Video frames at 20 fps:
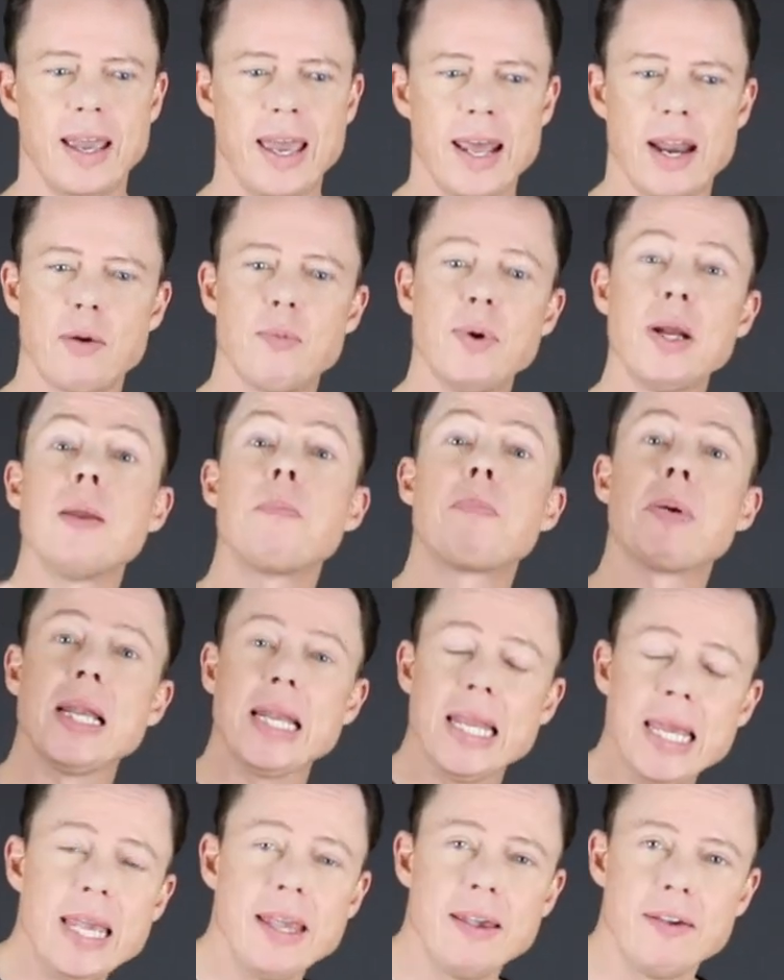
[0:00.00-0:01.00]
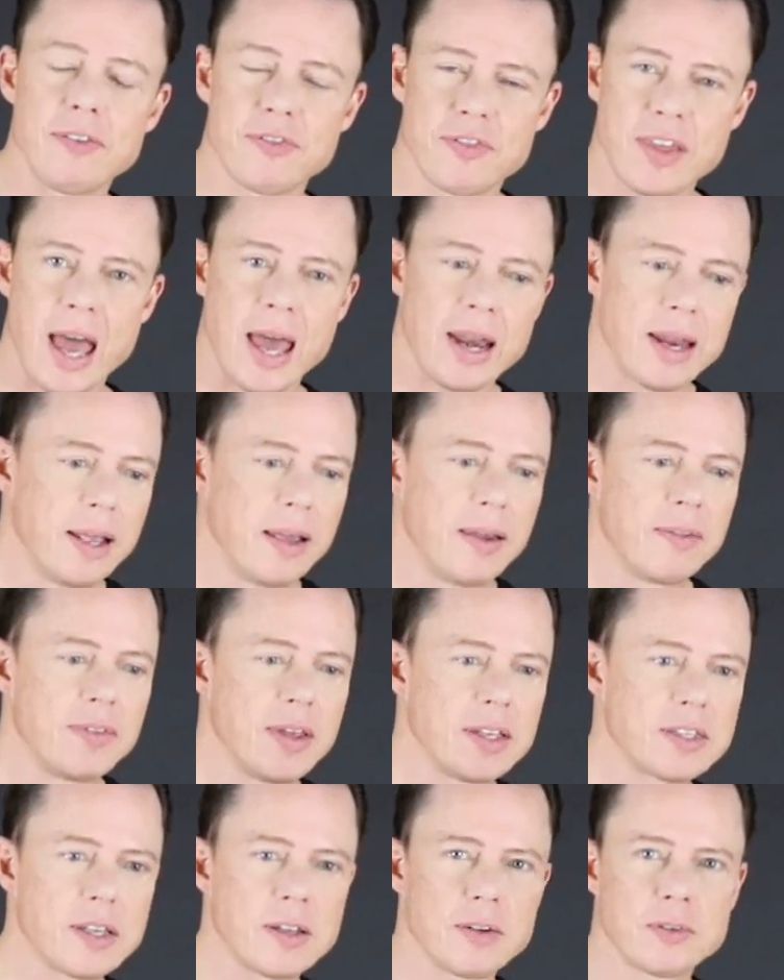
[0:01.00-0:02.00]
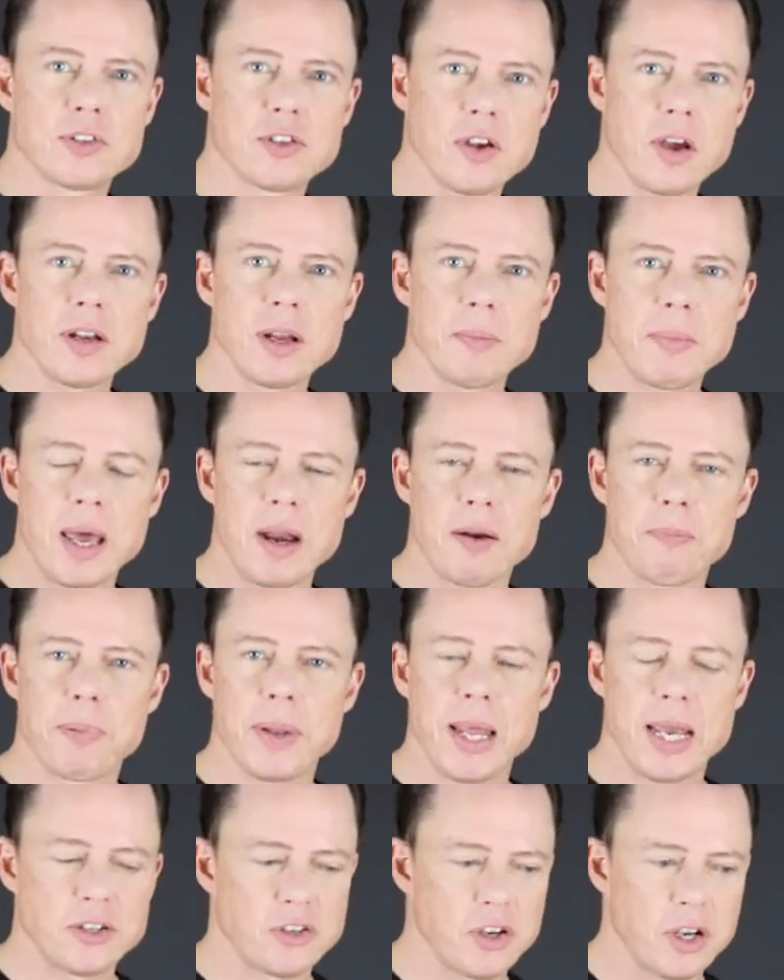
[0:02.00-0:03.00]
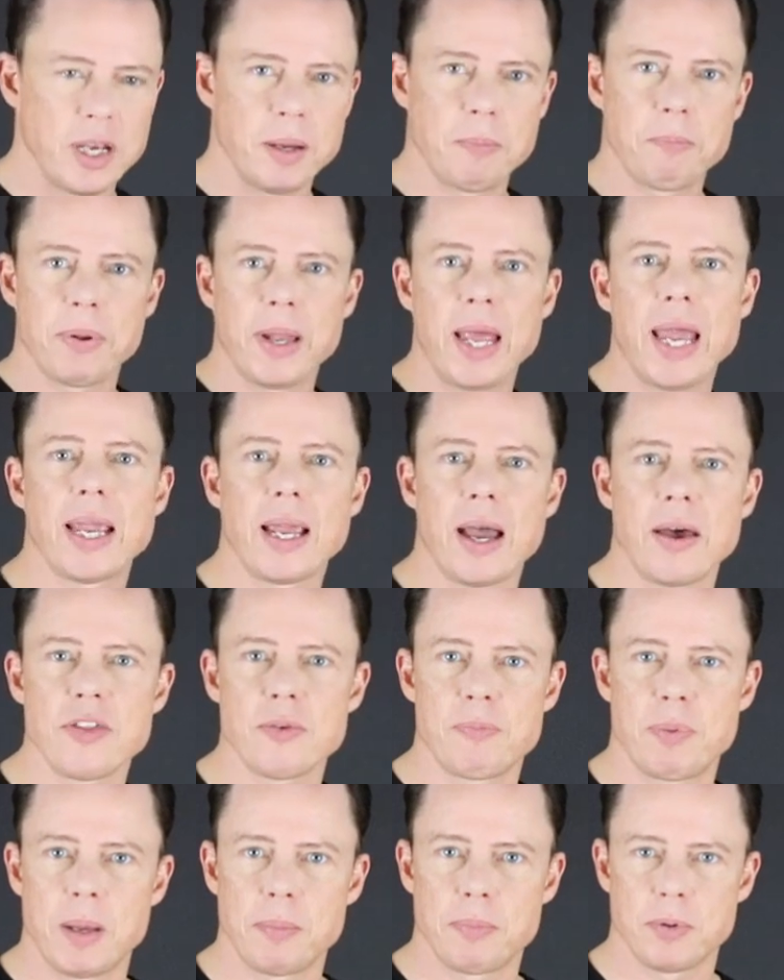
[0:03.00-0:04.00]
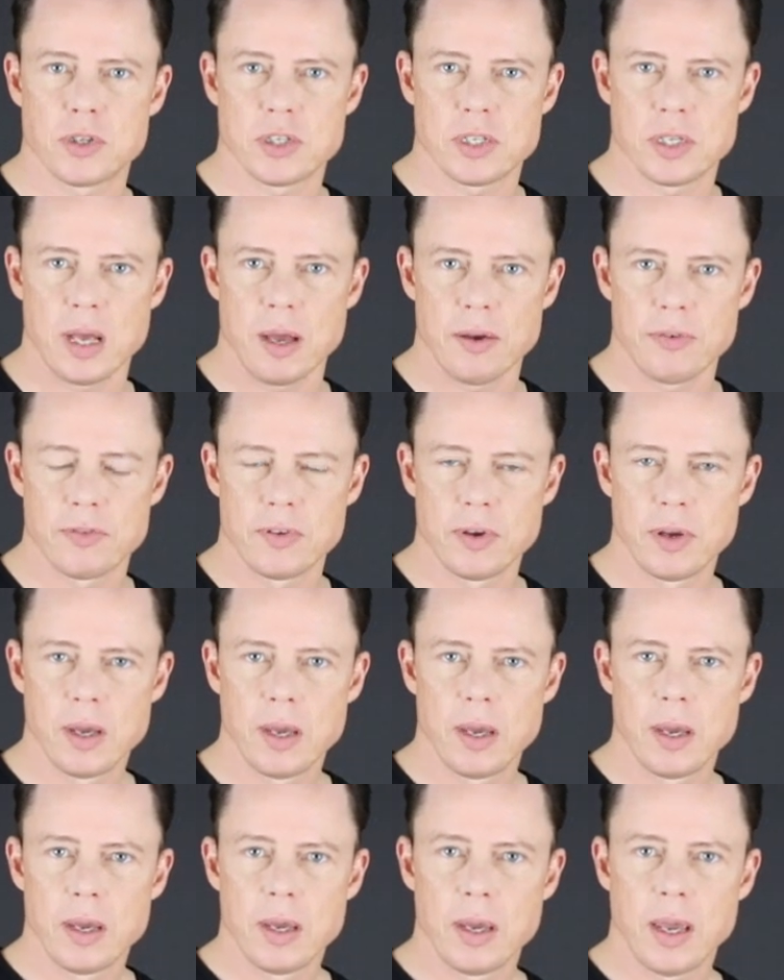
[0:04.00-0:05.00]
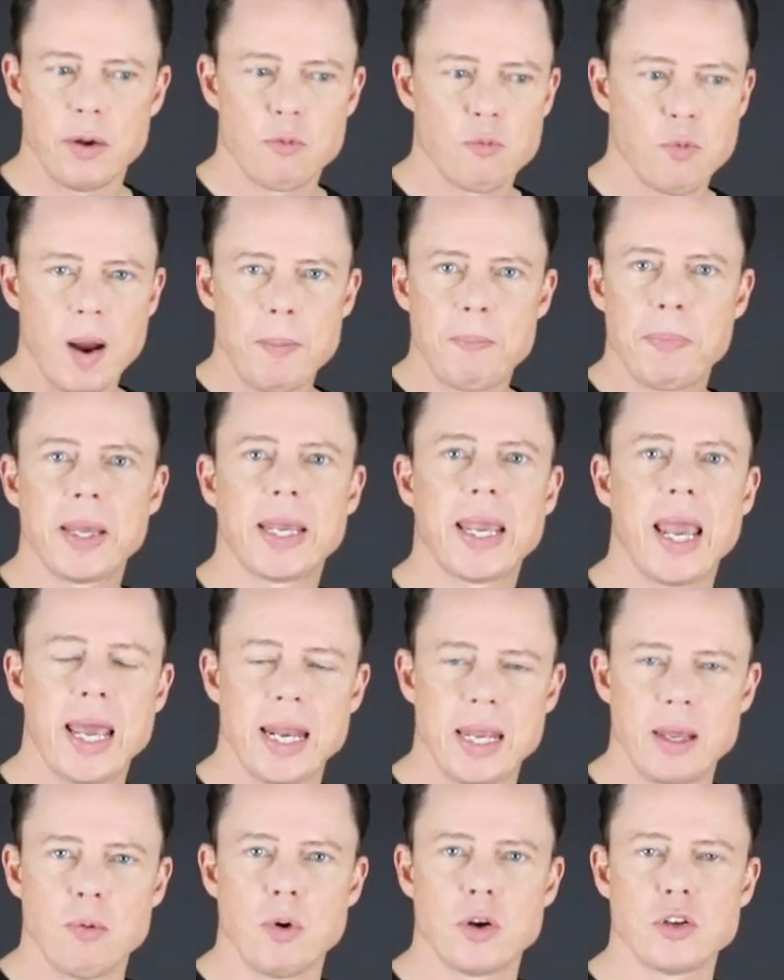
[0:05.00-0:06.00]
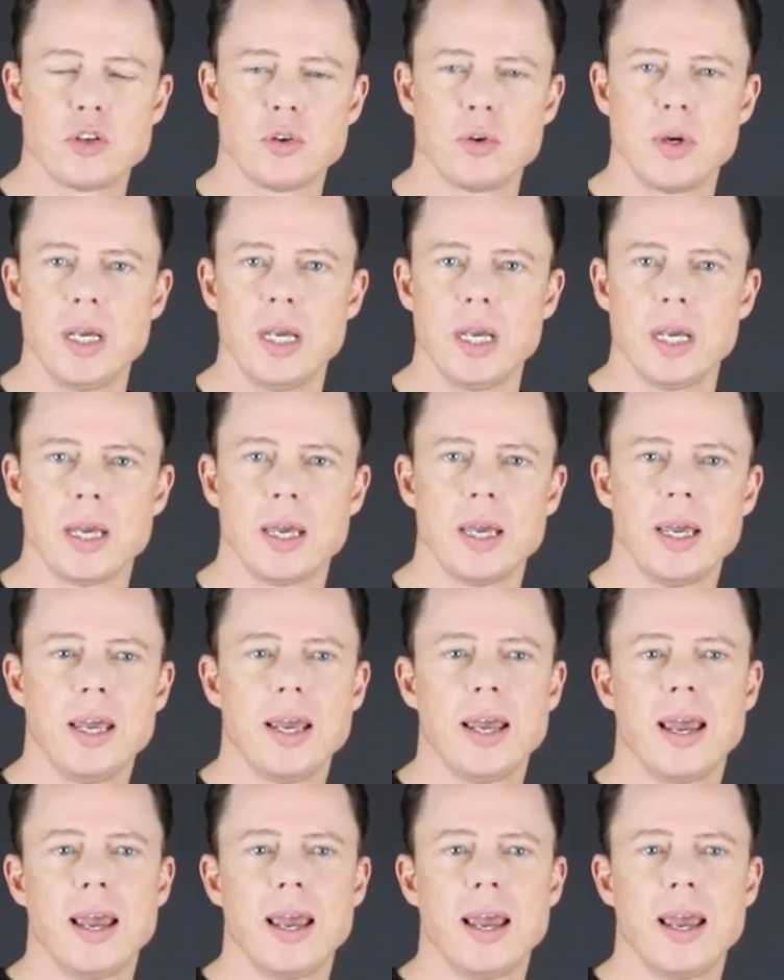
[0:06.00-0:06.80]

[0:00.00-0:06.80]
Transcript: And I really believe that there's a certain amount of pleasure in playing other people's stuff and replicating what you hear.